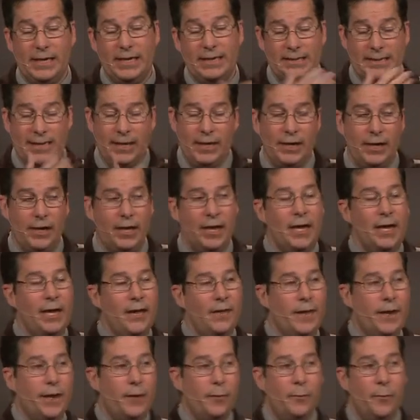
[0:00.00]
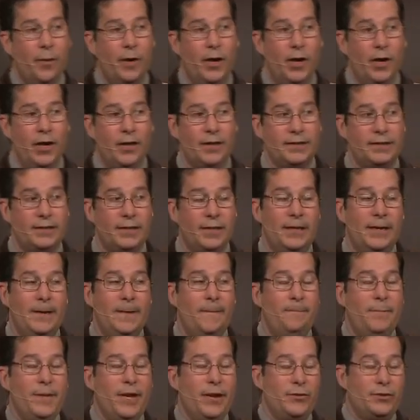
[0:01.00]
and I can tell you that it was,
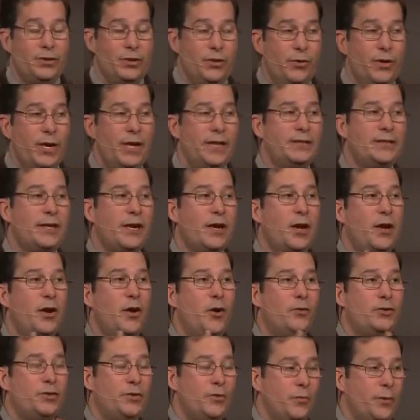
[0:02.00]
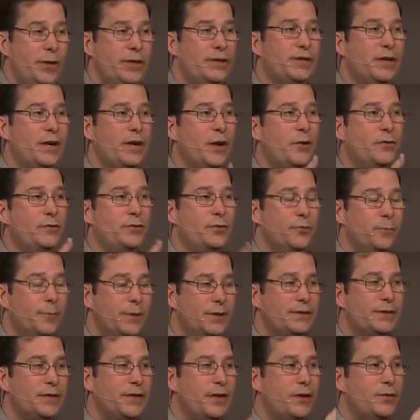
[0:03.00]
you know, two days ago, two weeks ago, two
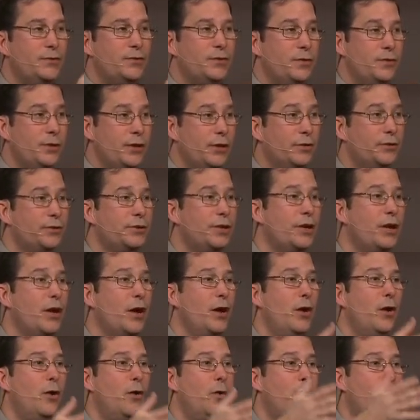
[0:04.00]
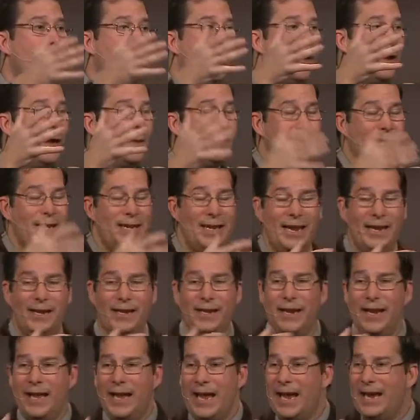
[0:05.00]
months ago, two years ago, or, I mean,
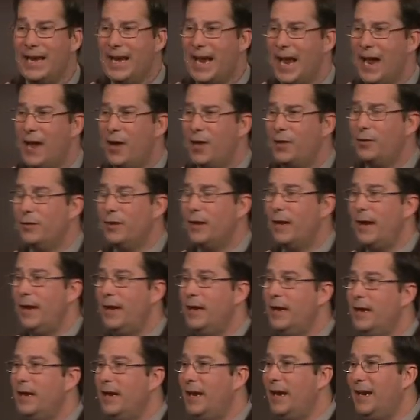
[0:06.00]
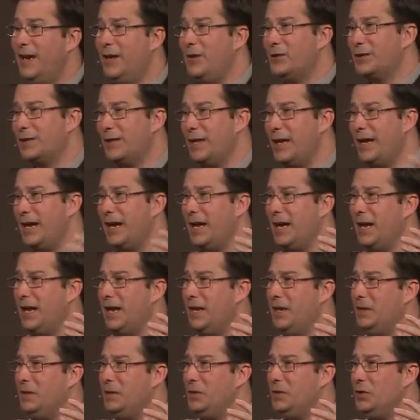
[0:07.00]
and, and how, and, and here's the thing.
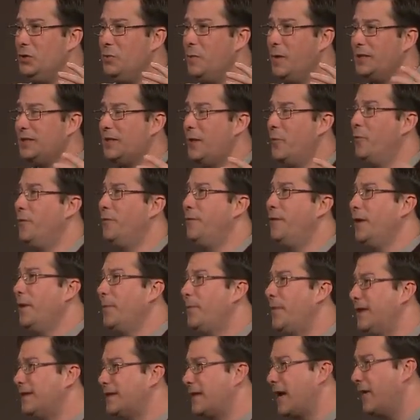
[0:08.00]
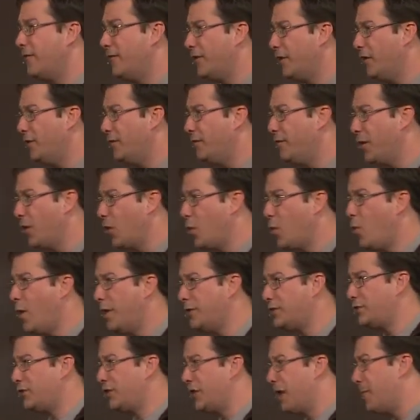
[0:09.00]
You may say, well, Philip, that's kind of an unfair
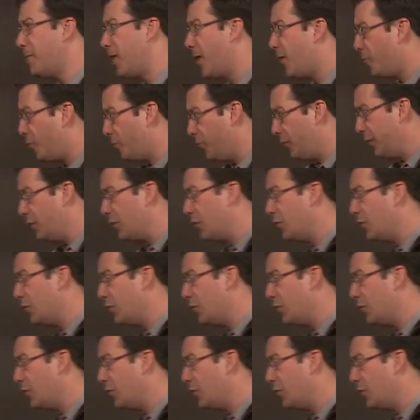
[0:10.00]
question. I'm not really